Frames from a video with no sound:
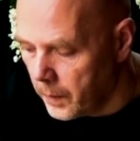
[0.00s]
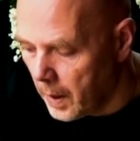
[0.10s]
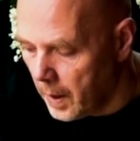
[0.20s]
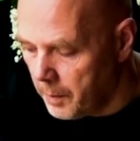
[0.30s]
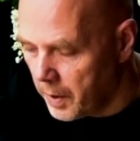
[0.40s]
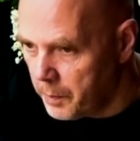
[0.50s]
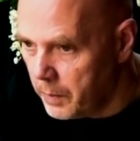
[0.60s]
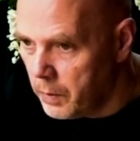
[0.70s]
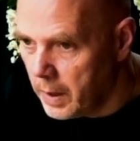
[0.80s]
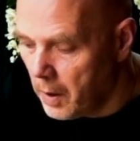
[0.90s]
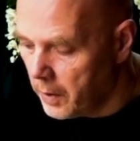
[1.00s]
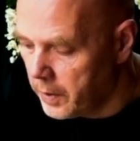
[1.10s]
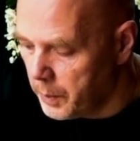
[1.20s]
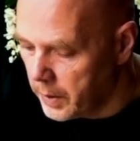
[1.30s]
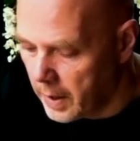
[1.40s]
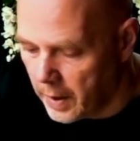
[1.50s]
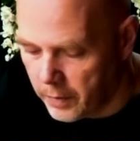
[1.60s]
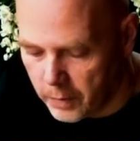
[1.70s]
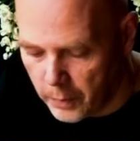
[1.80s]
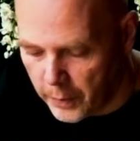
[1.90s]
It must be really hard to put
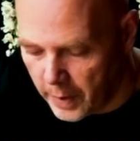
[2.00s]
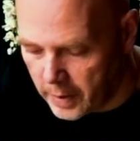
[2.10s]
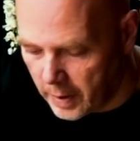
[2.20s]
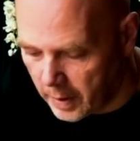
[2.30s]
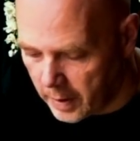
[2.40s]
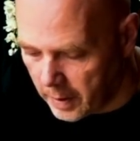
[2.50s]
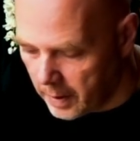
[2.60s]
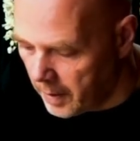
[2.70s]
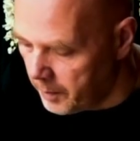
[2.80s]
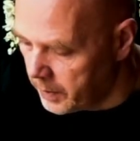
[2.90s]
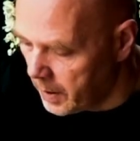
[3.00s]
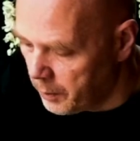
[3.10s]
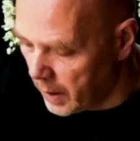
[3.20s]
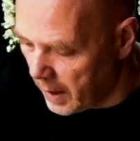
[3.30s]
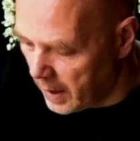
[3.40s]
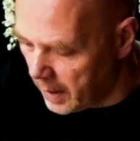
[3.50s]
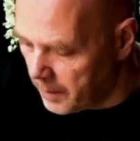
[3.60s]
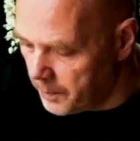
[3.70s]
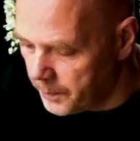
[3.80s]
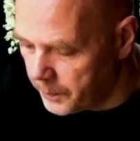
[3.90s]
together an authentic dub reggae
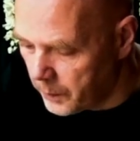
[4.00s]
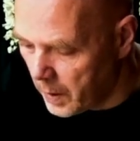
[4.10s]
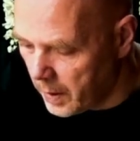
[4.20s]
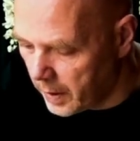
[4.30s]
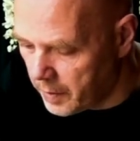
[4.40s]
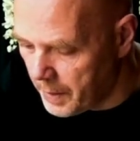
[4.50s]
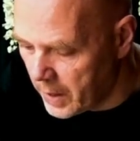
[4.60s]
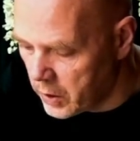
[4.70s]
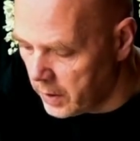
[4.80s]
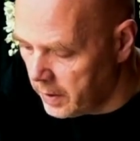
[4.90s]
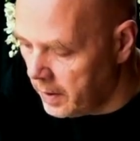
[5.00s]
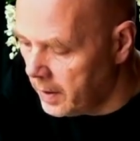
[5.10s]
expansion